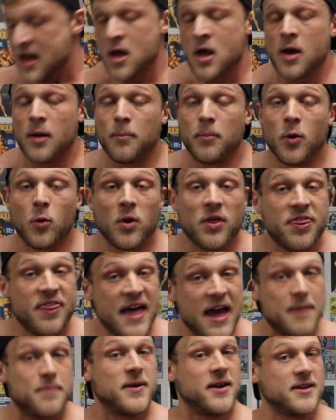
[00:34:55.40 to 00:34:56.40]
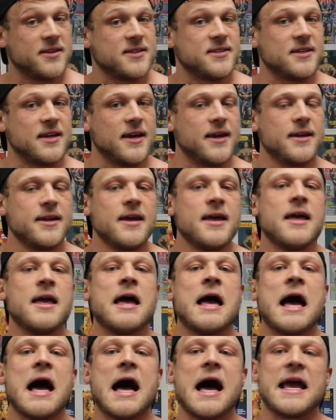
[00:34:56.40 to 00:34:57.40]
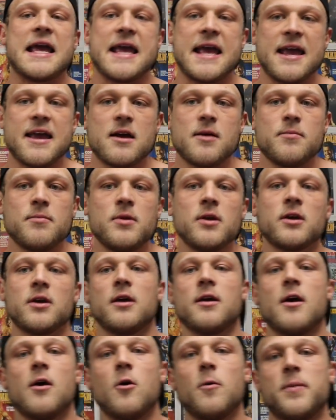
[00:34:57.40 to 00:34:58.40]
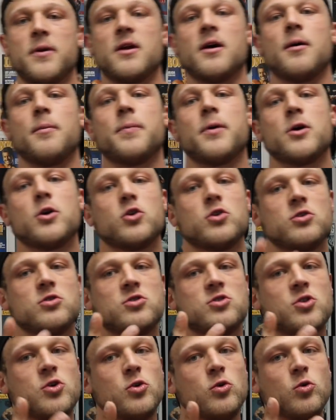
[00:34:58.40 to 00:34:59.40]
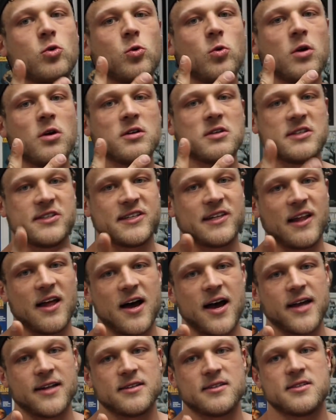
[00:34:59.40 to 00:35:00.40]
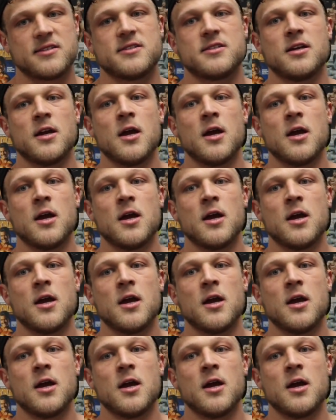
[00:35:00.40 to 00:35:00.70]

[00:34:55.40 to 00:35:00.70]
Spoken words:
But with that being said, I am gonna open up 2 slots